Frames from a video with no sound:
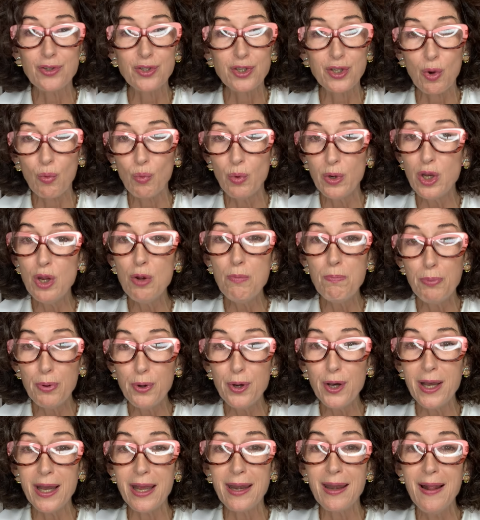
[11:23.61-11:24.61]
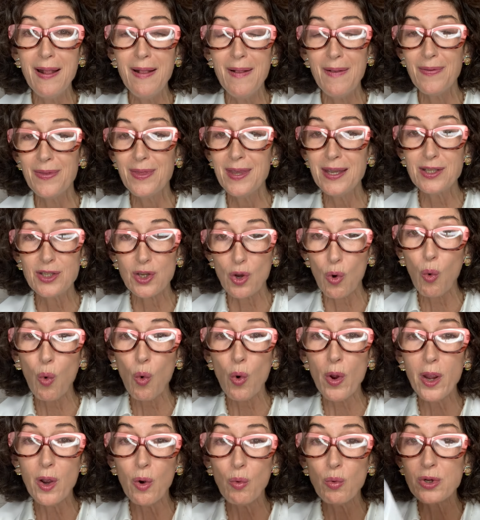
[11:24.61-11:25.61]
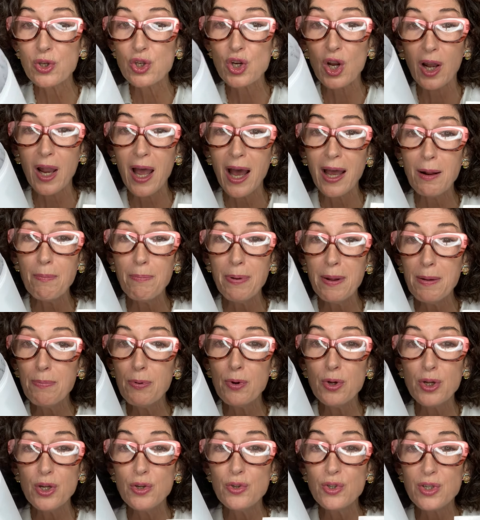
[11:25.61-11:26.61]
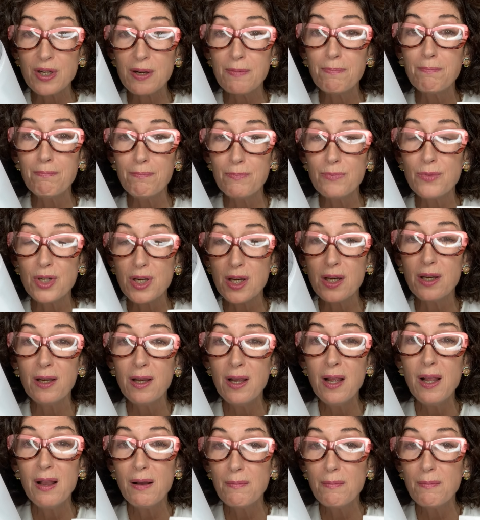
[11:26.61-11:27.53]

So when you put this oil, which a lot of people use to